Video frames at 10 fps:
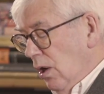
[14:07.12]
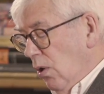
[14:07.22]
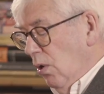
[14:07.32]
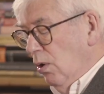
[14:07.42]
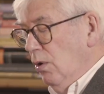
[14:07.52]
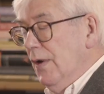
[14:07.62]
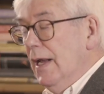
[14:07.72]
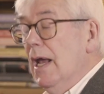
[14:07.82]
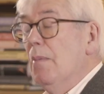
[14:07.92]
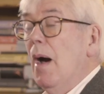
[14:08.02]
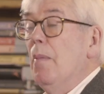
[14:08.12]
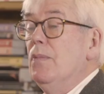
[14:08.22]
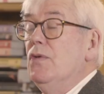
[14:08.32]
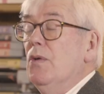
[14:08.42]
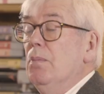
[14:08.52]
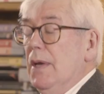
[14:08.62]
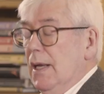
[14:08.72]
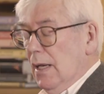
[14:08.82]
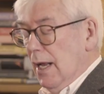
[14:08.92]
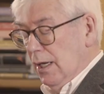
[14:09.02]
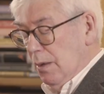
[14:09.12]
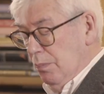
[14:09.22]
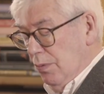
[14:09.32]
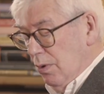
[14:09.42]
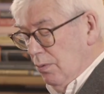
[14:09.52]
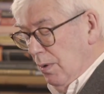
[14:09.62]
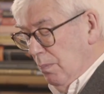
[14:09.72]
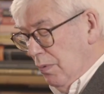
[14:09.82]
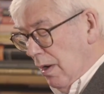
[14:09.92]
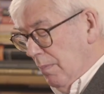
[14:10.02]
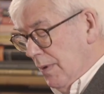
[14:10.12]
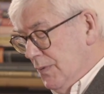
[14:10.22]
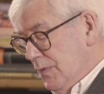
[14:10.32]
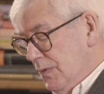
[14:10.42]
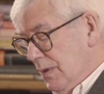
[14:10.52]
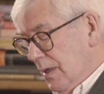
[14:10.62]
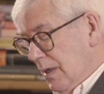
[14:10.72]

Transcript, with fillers: holding him up to me like a broken promise,